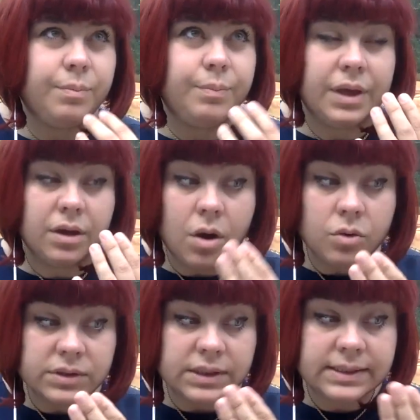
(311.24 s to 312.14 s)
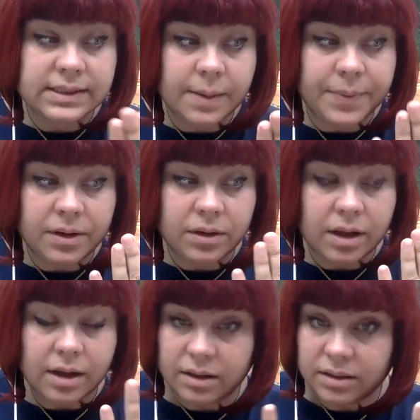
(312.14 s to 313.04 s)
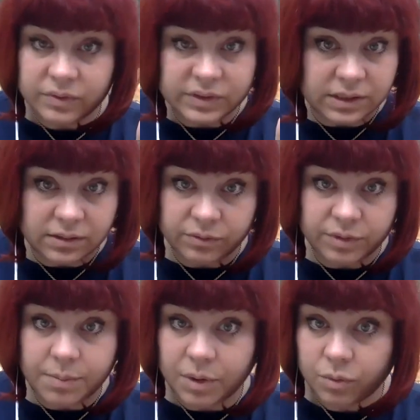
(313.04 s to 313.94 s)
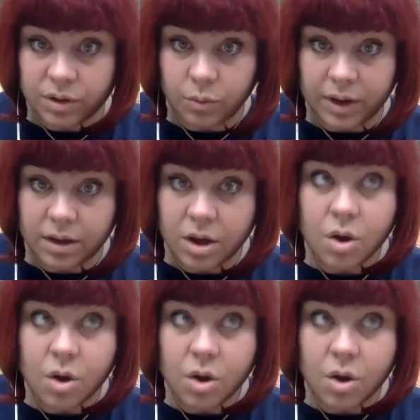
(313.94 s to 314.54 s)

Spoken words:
because it's happening in the vicinity of the Milky Way.